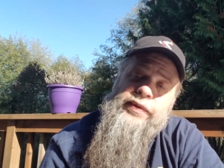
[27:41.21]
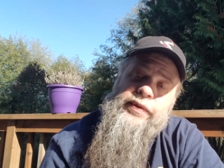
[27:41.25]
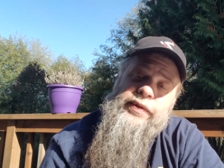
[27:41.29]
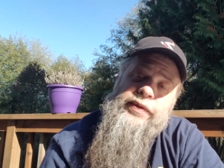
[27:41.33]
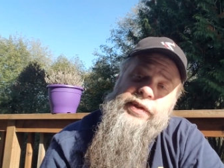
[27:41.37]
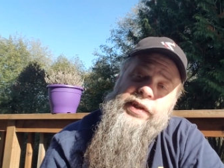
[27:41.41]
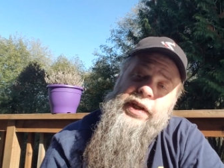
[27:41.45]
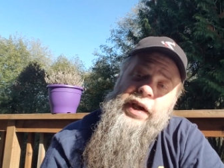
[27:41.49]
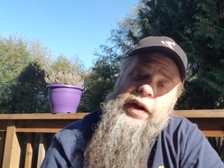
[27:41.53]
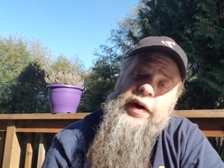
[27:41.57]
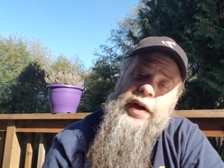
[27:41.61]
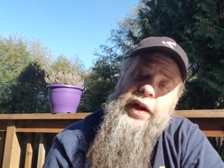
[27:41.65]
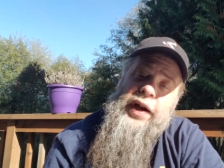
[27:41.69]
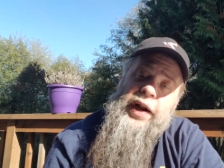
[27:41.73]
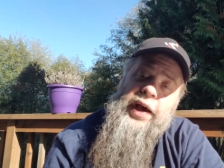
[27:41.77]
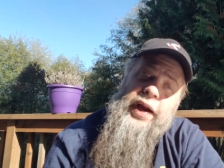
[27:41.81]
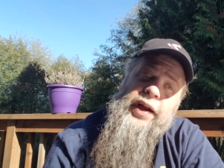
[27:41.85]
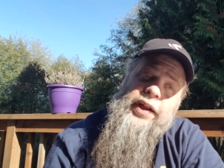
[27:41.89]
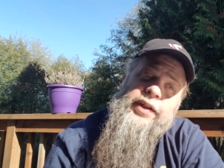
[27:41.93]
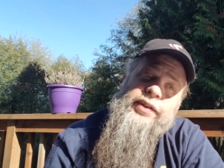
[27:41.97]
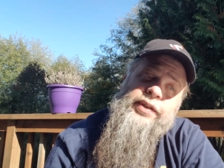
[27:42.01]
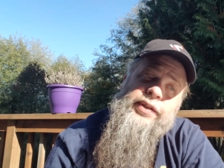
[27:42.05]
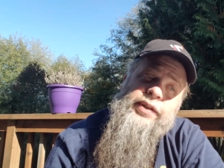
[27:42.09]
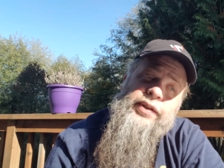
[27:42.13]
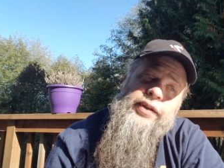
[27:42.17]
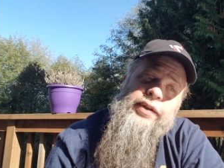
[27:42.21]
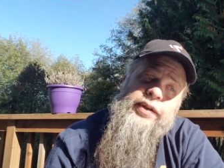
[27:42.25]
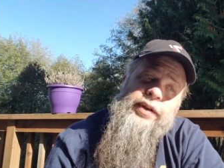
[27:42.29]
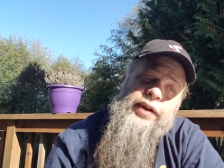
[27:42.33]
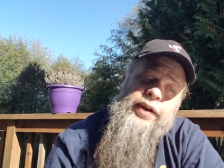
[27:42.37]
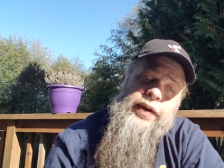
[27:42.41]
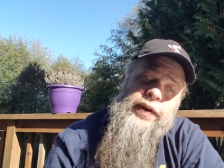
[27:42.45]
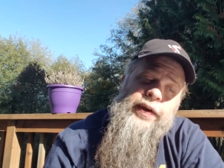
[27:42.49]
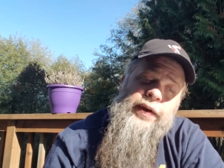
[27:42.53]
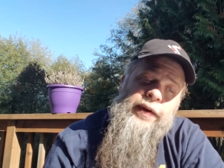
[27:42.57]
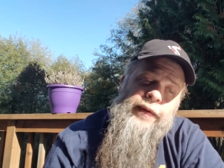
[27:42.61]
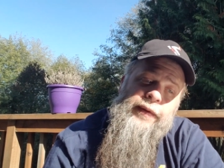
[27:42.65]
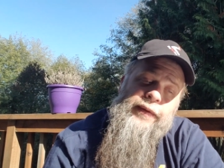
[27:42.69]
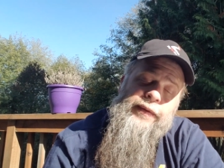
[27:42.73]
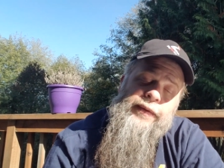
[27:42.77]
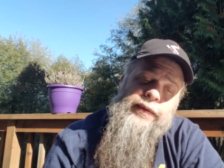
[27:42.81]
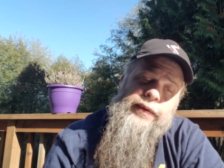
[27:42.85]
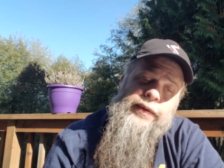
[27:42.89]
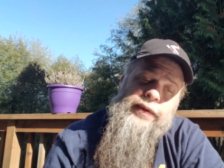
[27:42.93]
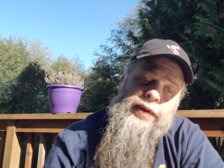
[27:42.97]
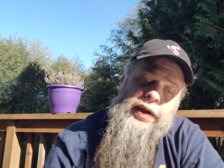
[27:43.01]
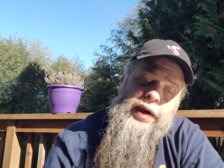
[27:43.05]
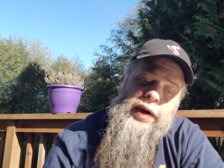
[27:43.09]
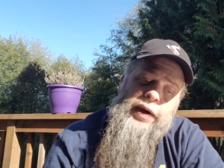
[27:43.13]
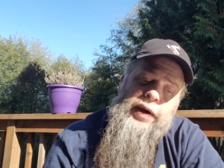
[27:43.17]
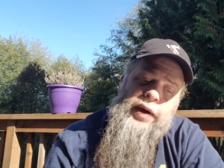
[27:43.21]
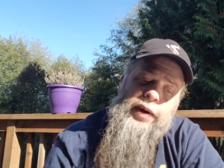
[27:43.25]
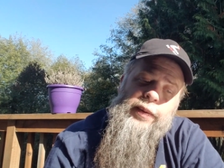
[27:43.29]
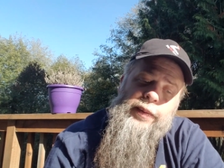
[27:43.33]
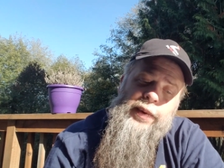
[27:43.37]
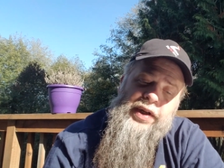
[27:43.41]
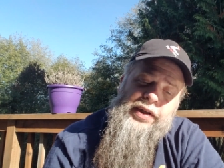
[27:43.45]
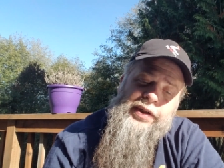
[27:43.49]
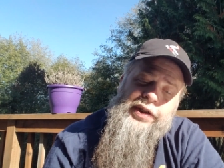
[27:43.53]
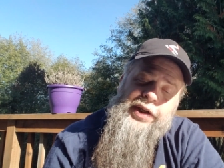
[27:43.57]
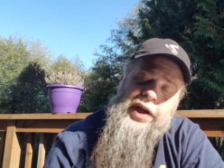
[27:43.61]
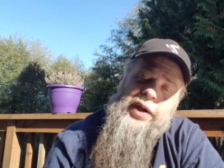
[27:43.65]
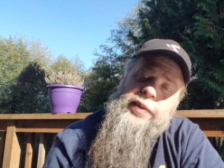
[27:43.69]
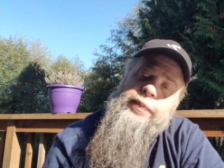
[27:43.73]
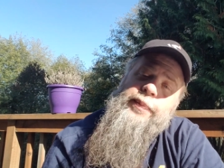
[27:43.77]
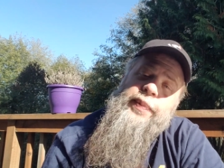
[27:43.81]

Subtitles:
Saturday nights, 10